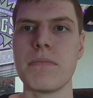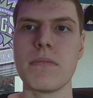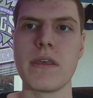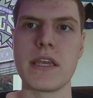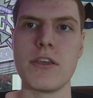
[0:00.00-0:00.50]

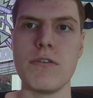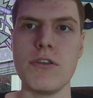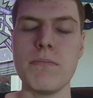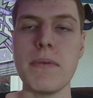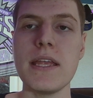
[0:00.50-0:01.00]
like
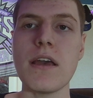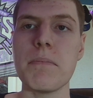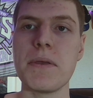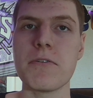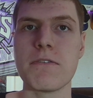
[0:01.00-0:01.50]
you may not
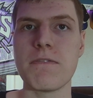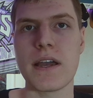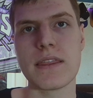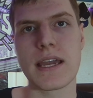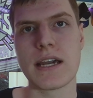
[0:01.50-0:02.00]
be able to
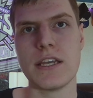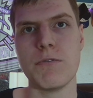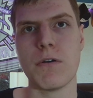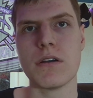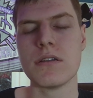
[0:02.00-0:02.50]
find the guy you
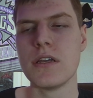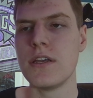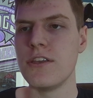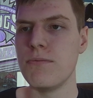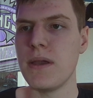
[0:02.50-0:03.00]
want.
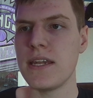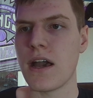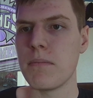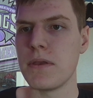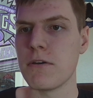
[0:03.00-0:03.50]
You may
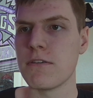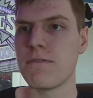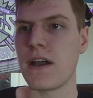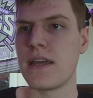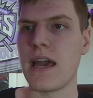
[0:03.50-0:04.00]
not be able to
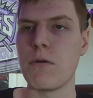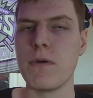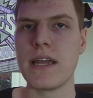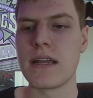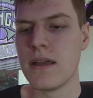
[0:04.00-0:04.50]
find that
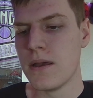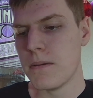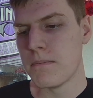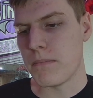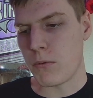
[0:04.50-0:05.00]
wing.
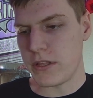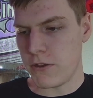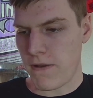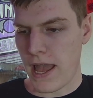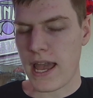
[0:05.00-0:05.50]
But when
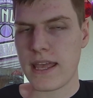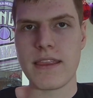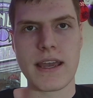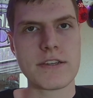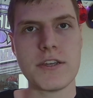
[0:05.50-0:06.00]
you've had
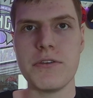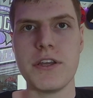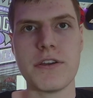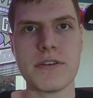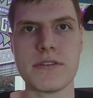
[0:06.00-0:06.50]
like 2
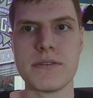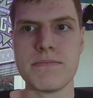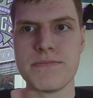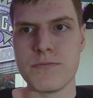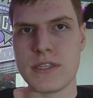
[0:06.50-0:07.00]
years
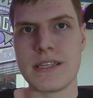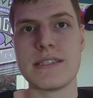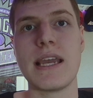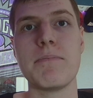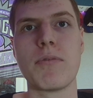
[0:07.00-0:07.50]
with the
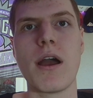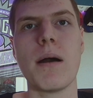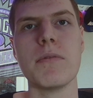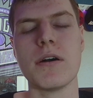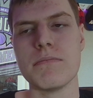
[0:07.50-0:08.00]
same
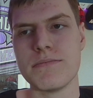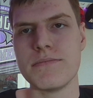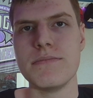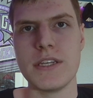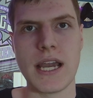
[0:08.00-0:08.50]
problem,
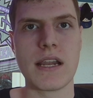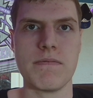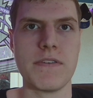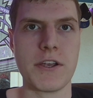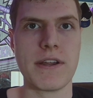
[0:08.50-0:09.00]
you got to
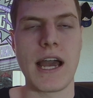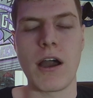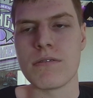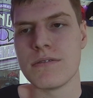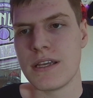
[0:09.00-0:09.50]
figure it
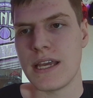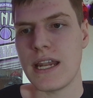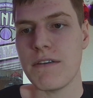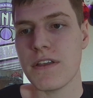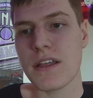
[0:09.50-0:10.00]
out. And
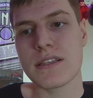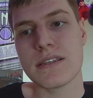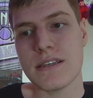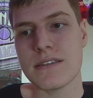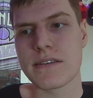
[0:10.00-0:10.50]
I feel like
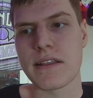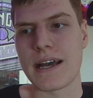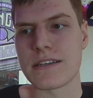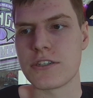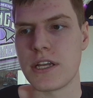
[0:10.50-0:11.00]
this is the
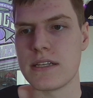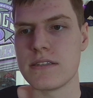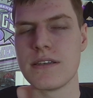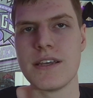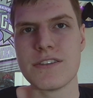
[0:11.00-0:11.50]
last
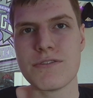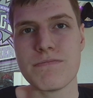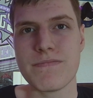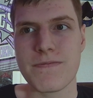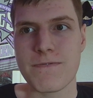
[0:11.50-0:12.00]
chance
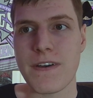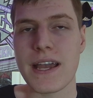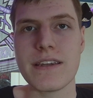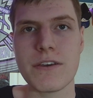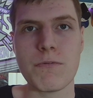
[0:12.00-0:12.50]
to
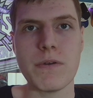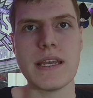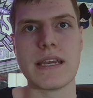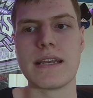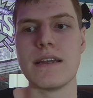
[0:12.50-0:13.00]
find a
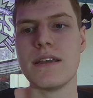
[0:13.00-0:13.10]
wing